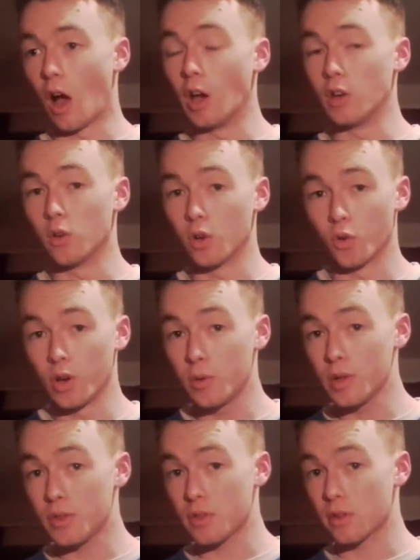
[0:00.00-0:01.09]
I don't agree
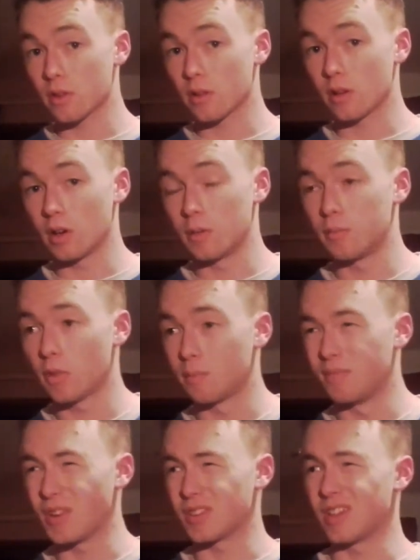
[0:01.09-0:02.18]
with. I'm
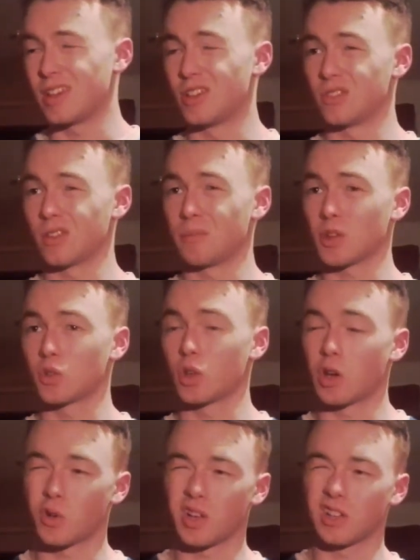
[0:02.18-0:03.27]
not saying I
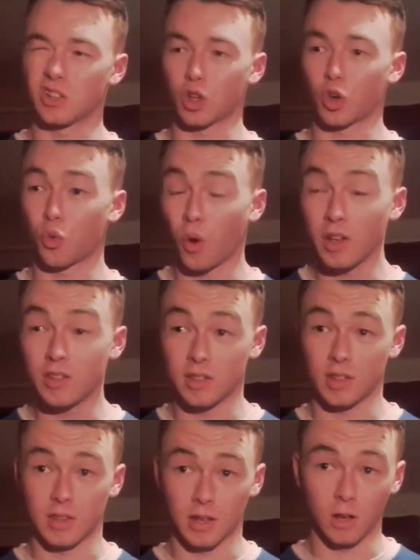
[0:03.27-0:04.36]
don't think there's a
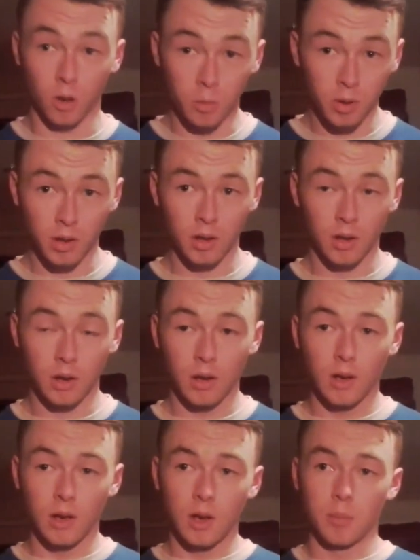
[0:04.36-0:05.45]
crisis at the club,
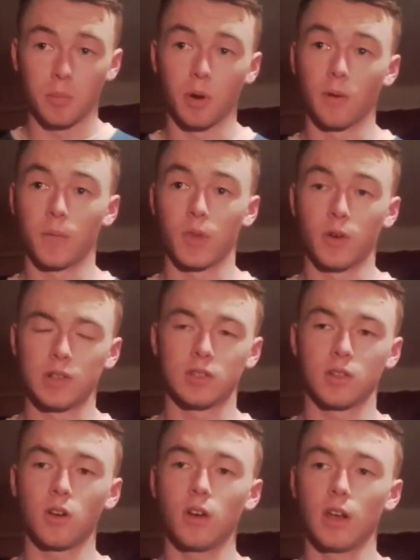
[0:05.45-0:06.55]
but there is
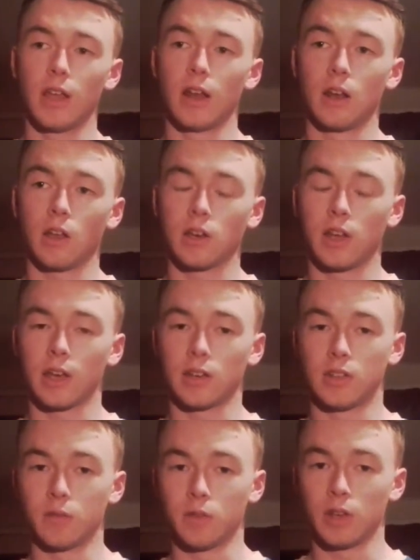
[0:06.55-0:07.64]
certainly a lot of
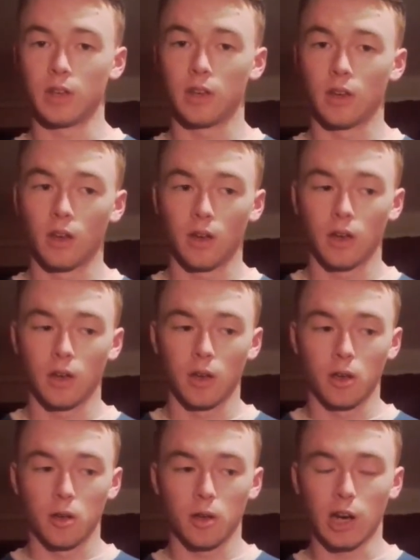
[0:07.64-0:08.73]
negativity,
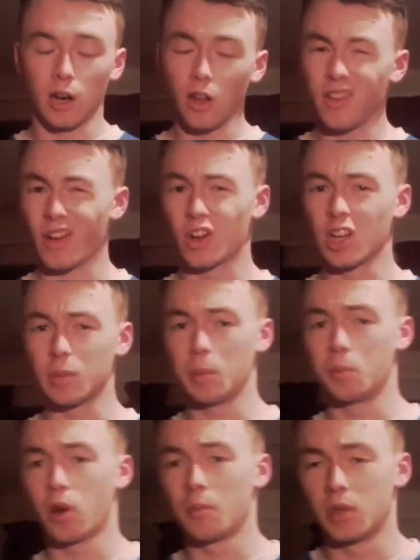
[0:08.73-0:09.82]
and a lot of that could have been
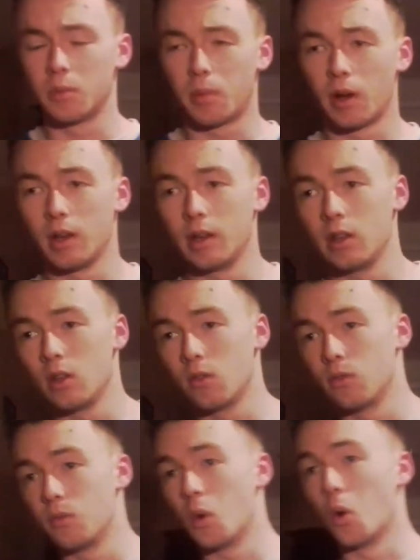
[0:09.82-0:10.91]
prompted by
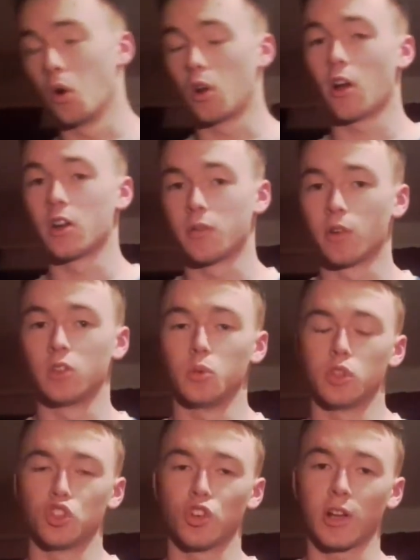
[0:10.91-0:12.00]
the whole controversy
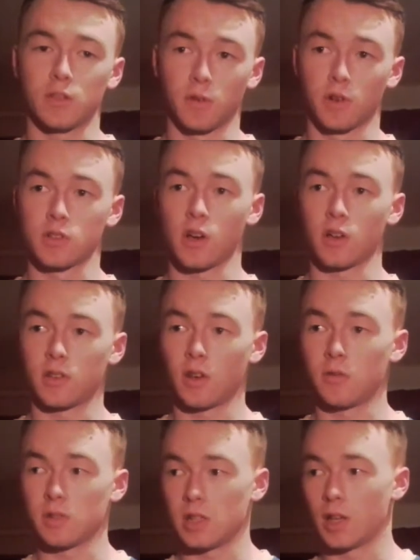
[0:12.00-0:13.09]
with the transfers. Conte
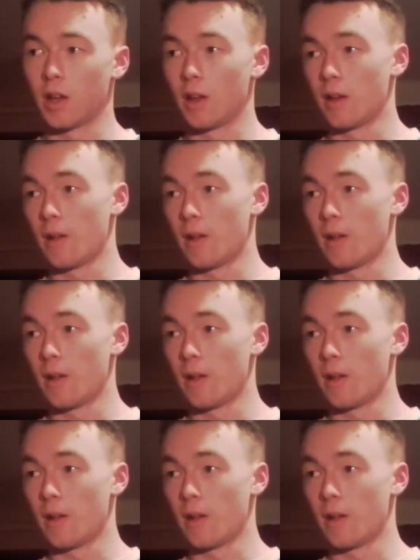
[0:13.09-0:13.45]
obviously